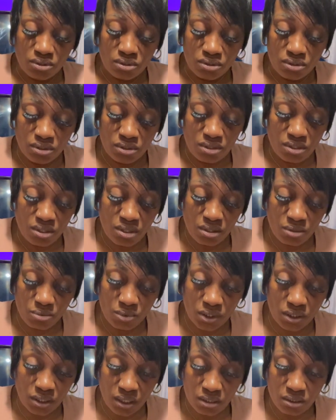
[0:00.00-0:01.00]
Yup,
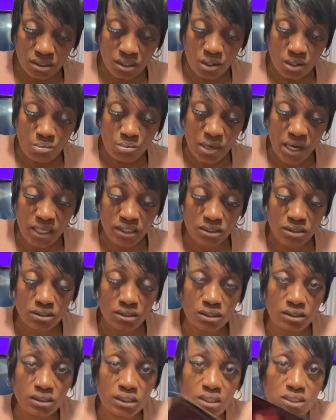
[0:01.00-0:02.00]
with that damn magic. Look
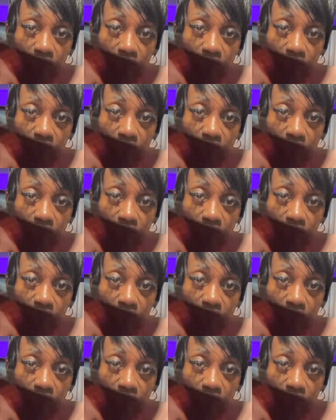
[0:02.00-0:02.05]
at that